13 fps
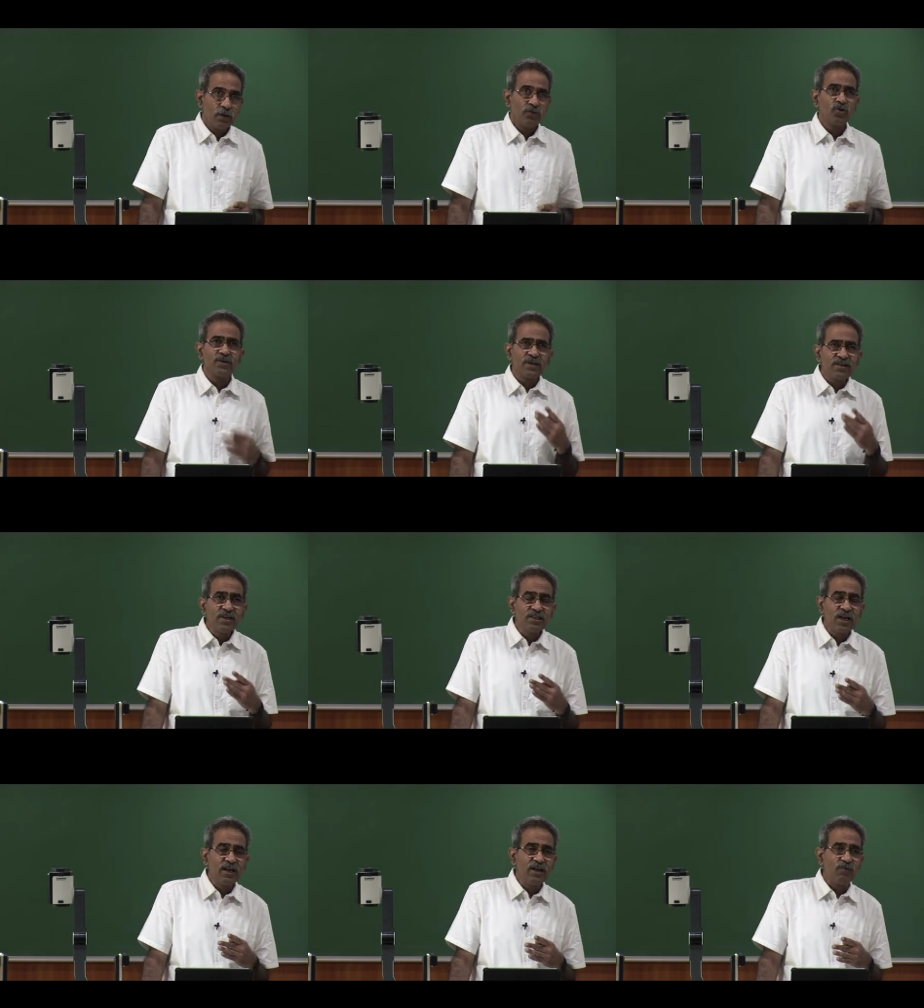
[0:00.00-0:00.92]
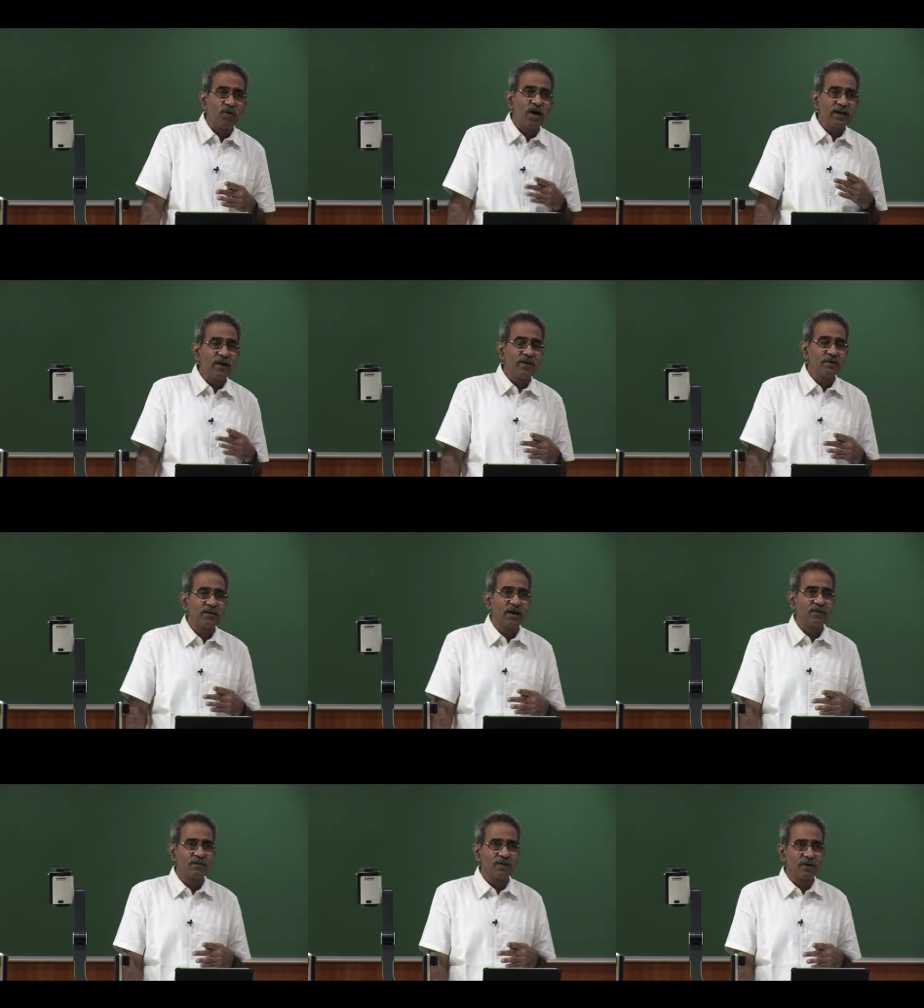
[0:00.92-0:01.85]
So essentially what I
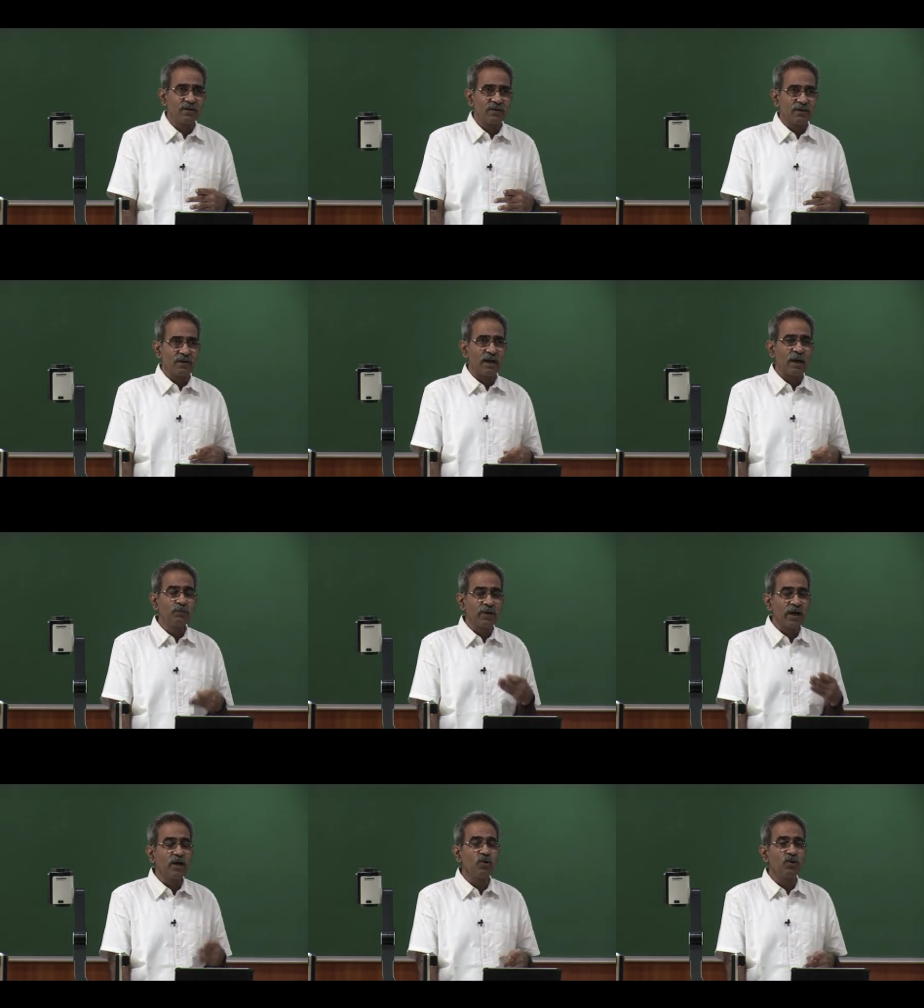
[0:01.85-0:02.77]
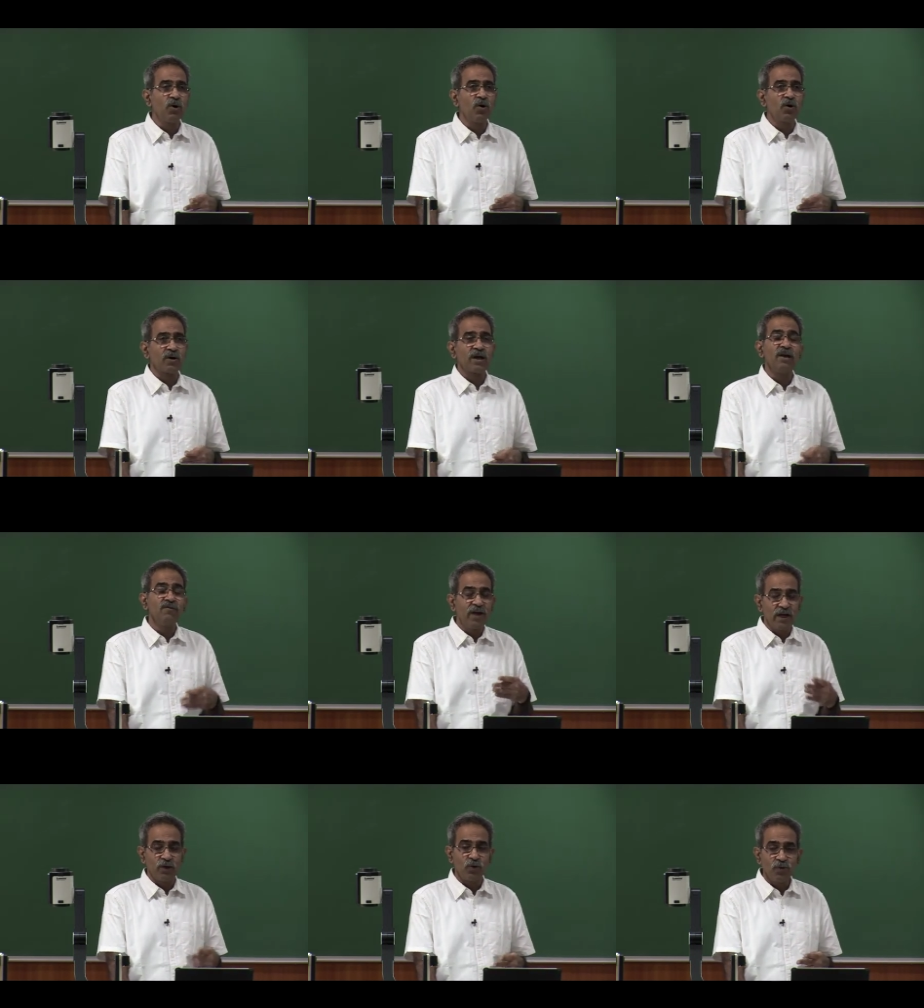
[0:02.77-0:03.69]
am trying to
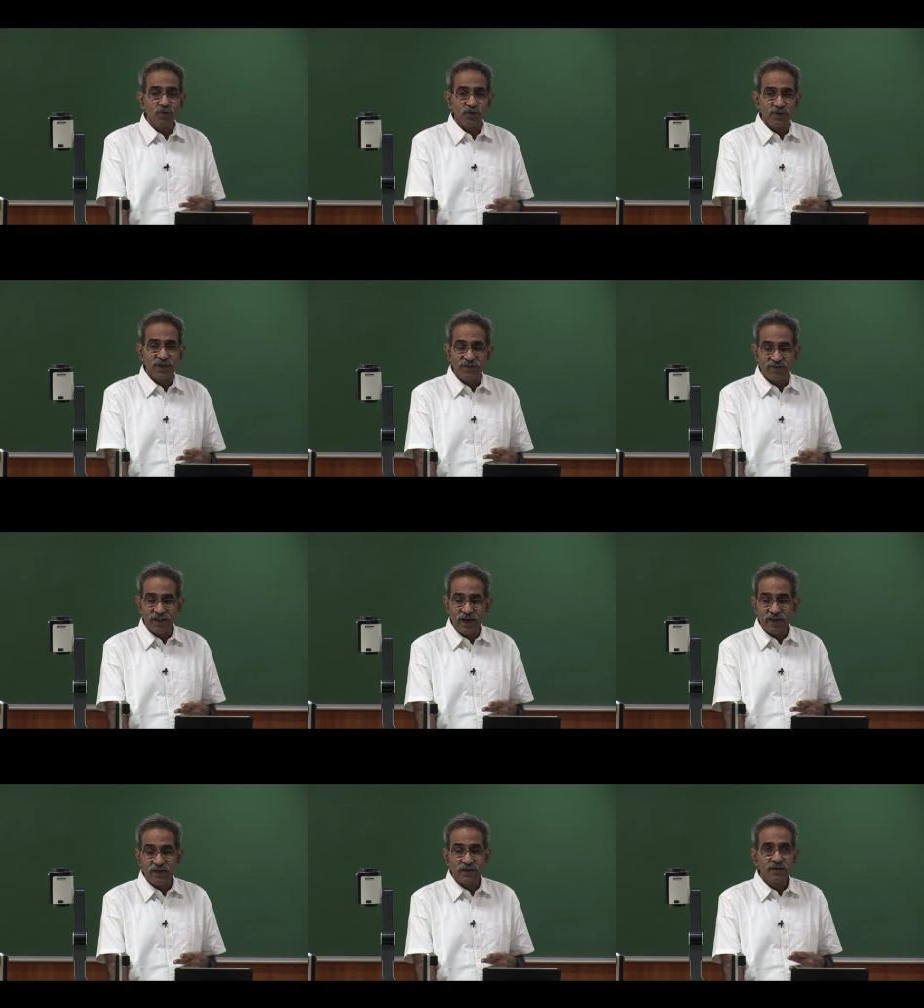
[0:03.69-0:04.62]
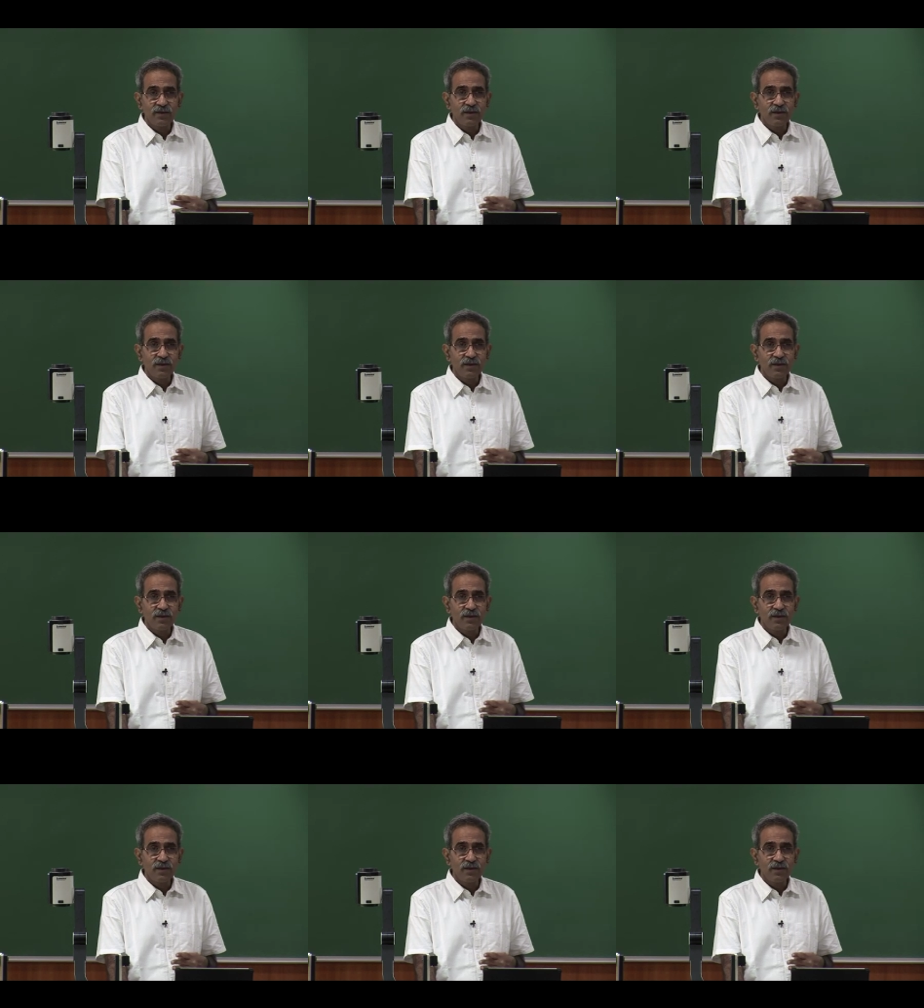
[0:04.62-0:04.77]
convey you is that